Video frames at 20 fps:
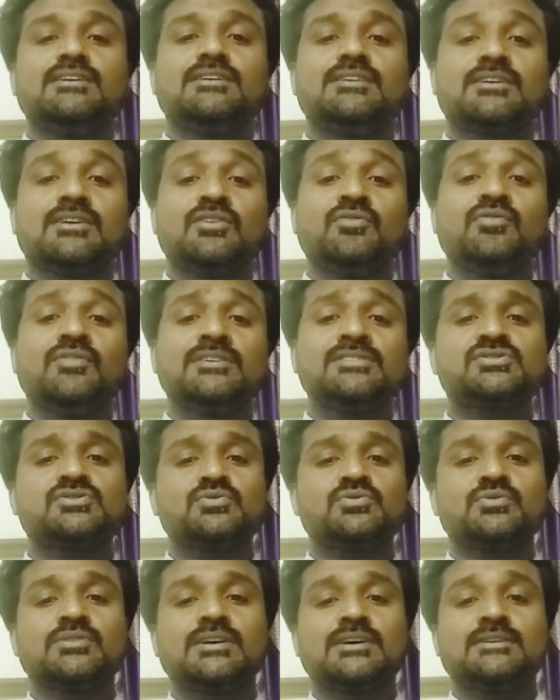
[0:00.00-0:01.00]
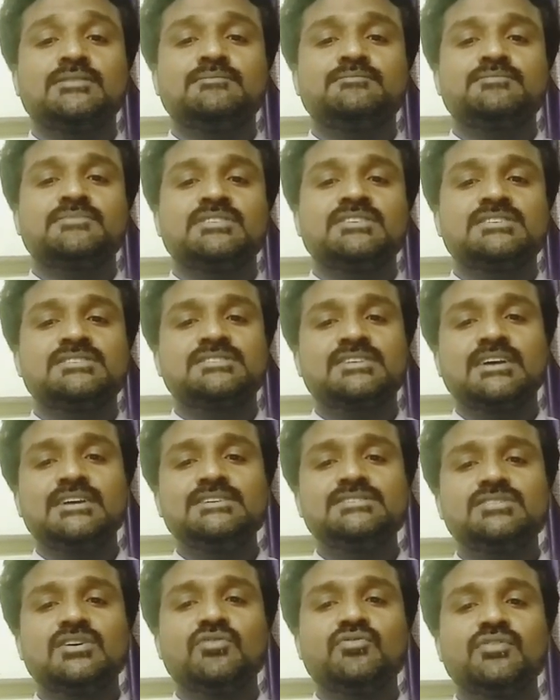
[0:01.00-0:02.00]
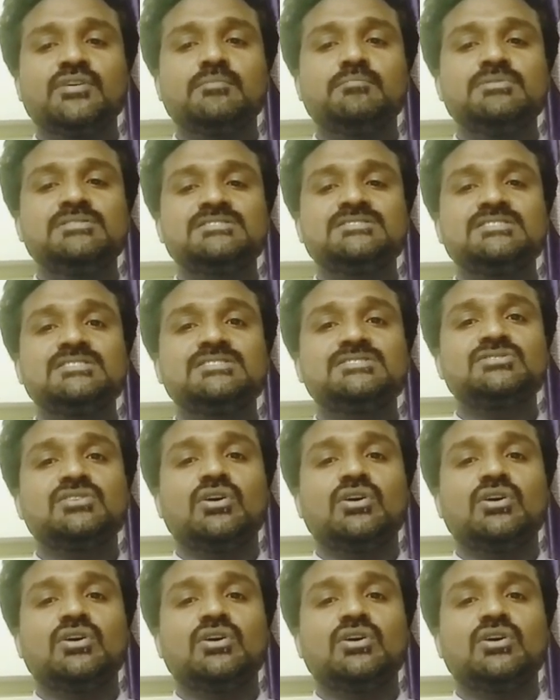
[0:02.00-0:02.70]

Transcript: refers to the size of a business